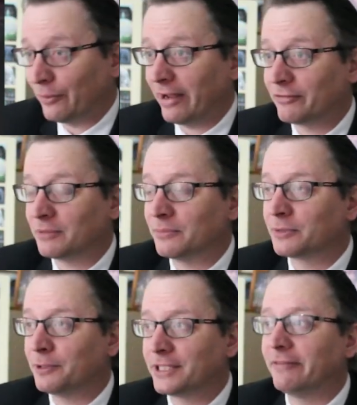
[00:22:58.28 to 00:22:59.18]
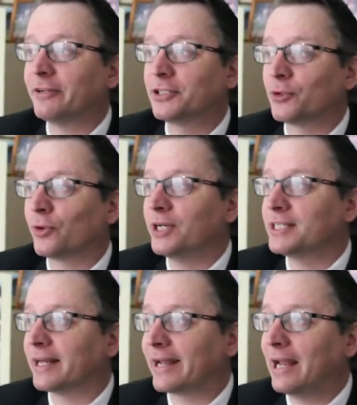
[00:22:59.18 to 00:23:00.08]
we have some specific
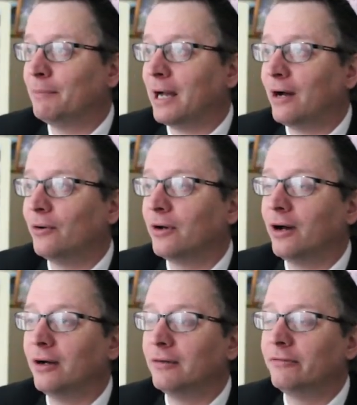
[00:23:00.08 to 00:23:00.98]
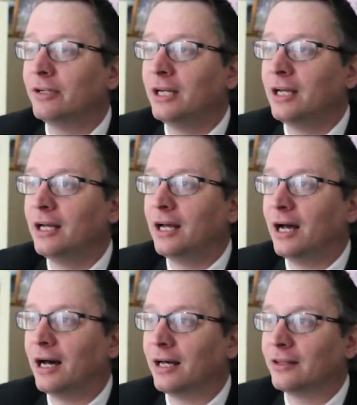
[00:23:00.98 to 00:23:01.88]
stories that came out of
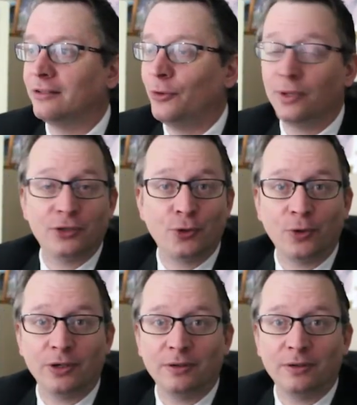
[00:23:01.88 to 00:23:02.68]
doing the tour.